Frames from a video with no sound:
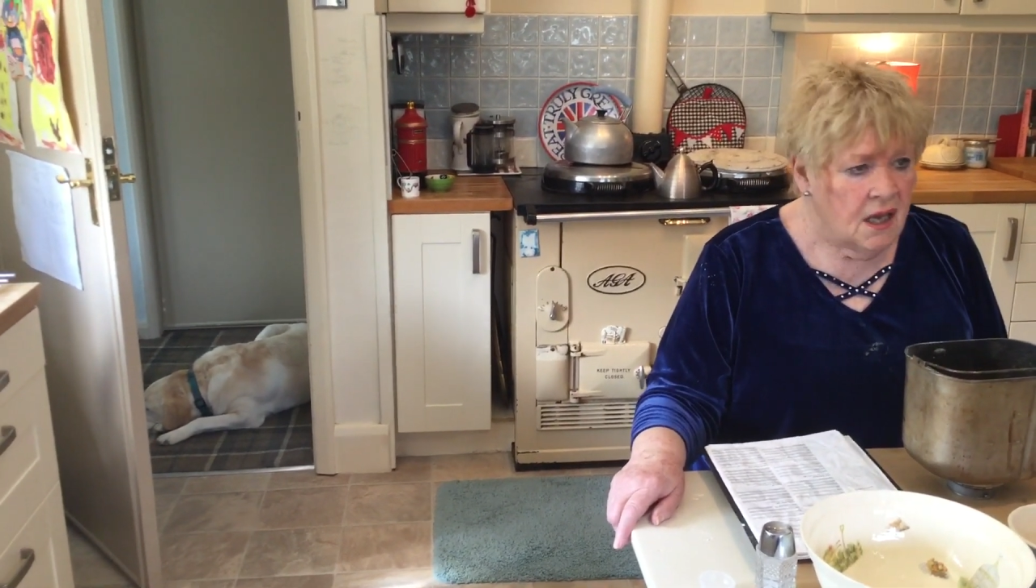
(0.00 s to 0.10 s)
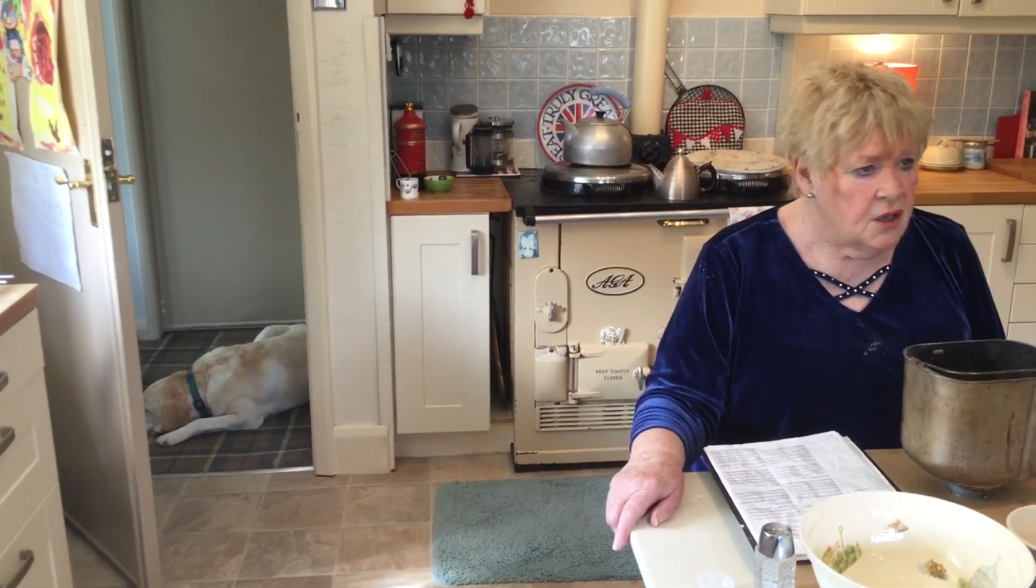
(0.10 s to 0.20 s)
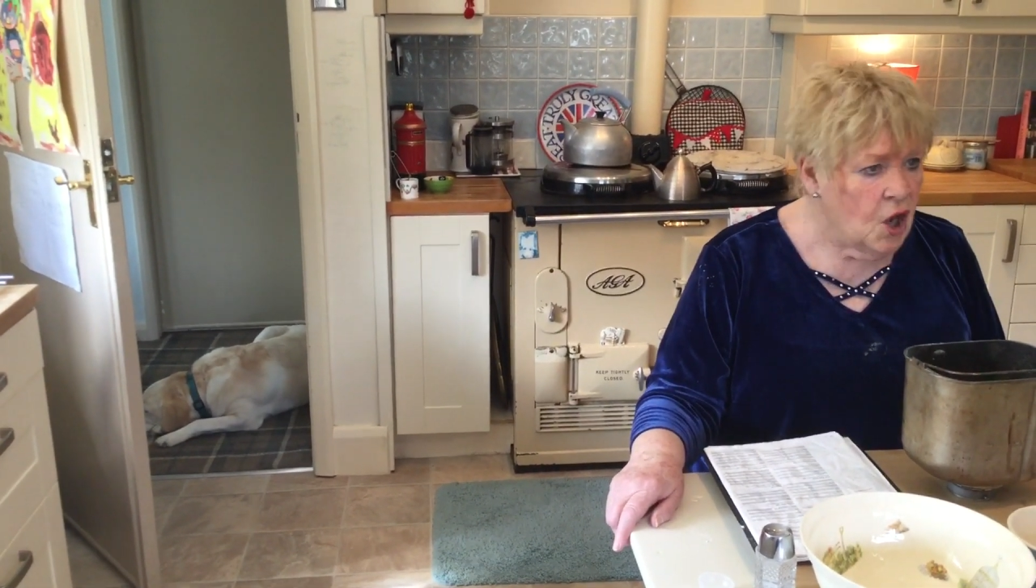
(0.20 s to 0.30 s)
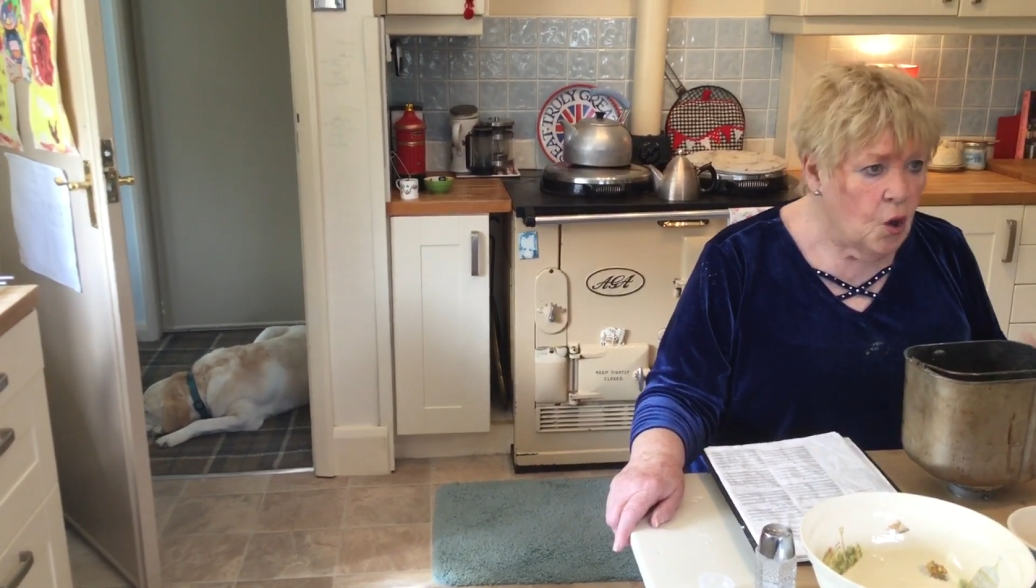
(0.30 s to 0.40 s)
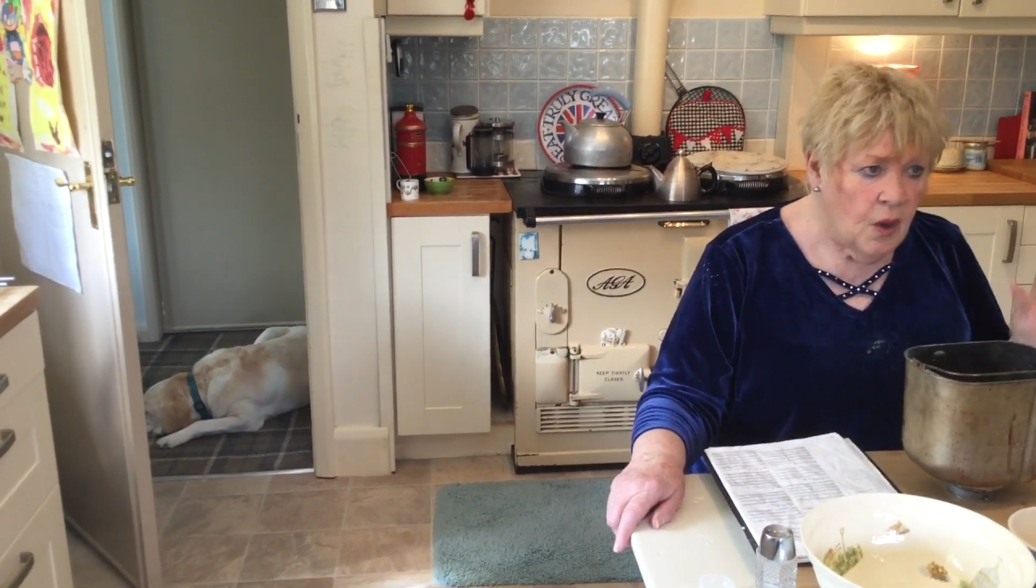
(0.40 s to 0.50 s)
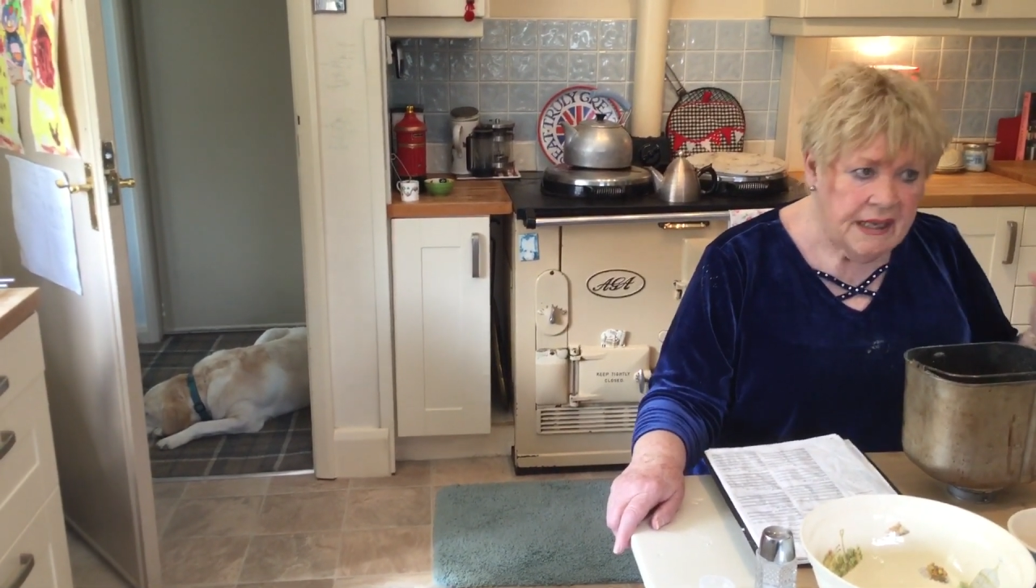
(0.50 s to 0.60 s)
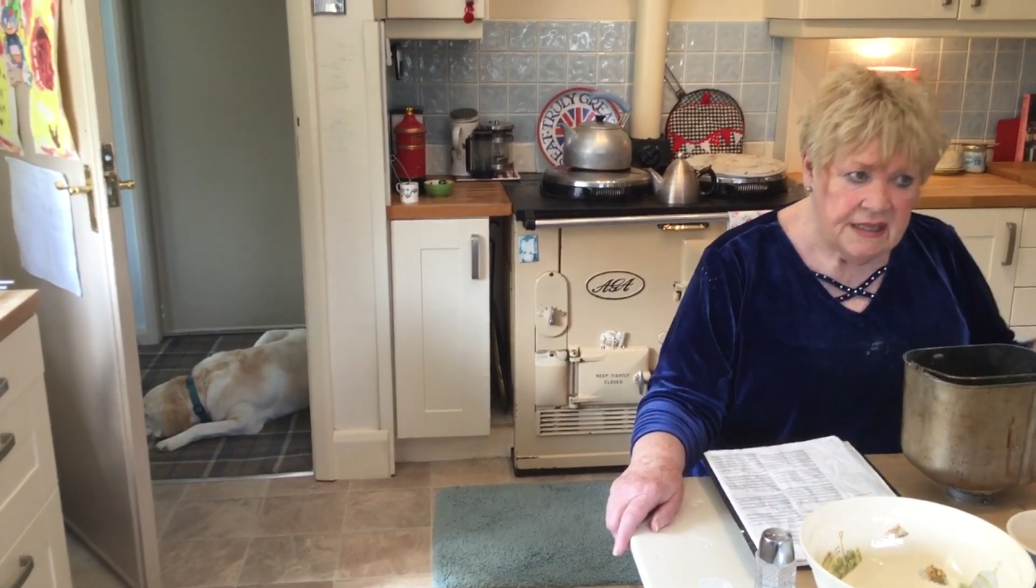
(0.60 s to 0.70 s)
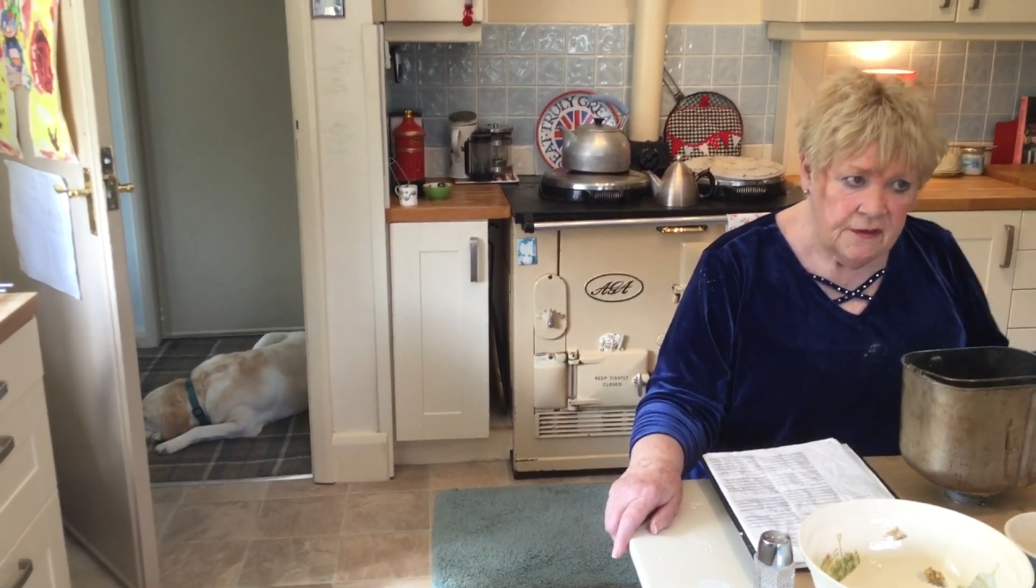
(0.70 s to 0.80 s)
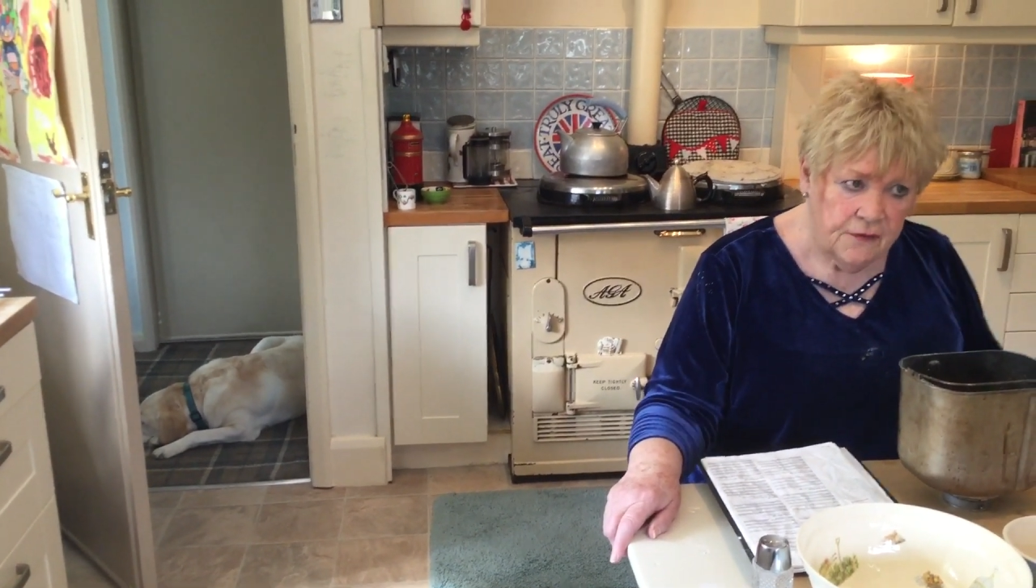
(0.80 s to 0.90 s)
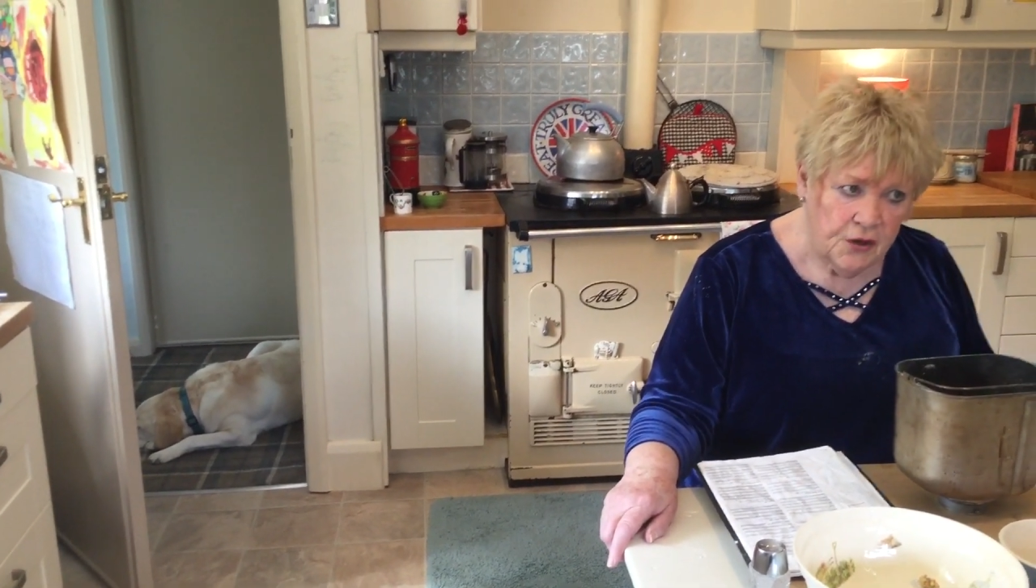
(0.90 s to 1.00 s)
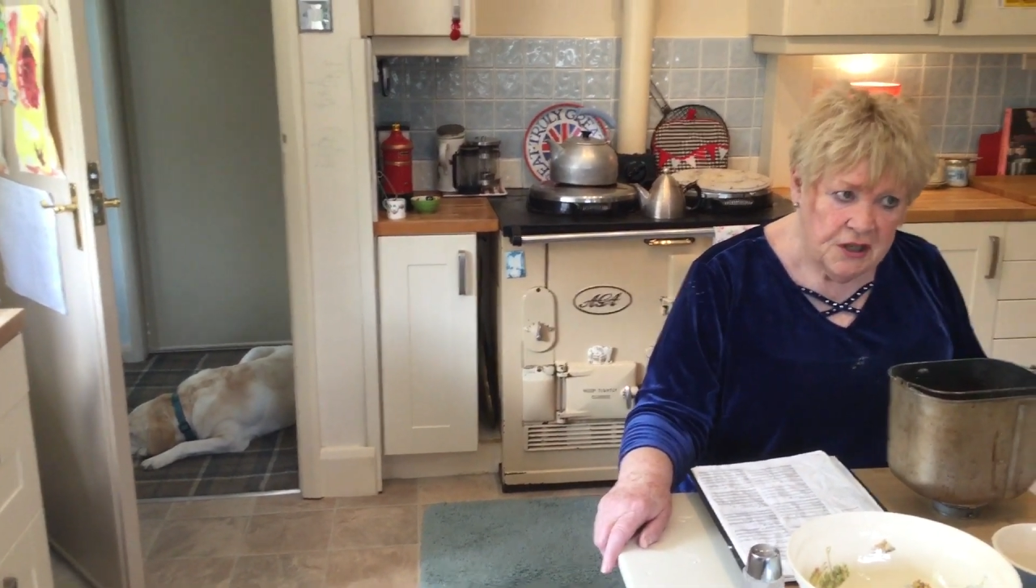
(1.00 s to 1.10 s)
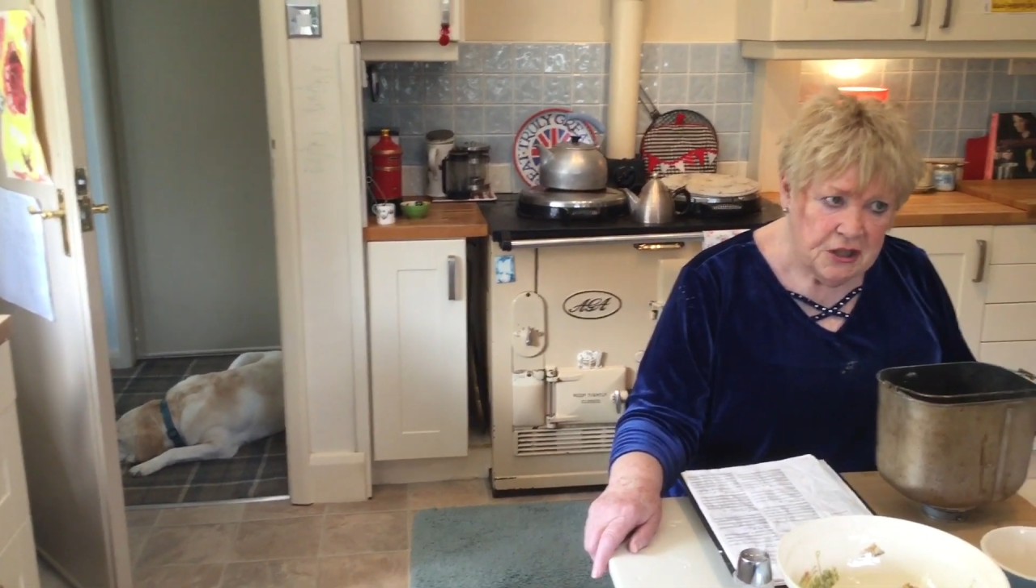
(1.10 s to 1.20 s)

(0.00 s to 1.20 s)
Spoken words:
No waiting for it